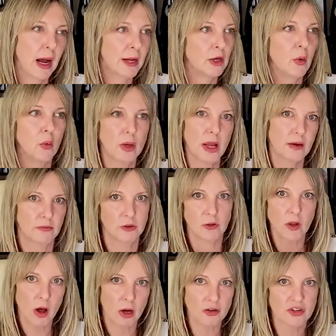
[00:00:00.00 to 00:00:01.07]
I know, kind of a
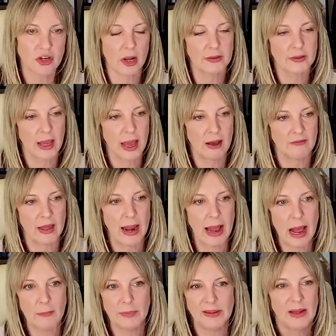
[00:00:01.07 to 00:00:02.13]
long shot to have that
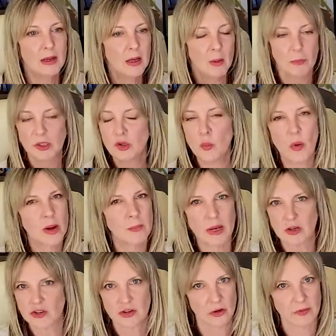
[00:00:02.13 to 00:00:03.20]
happen, but you want to
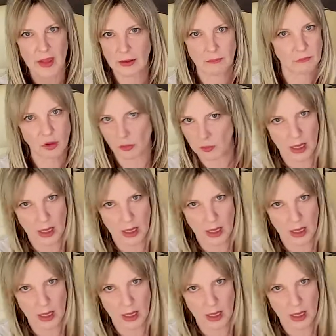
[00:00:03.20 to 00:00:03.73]
make sure that your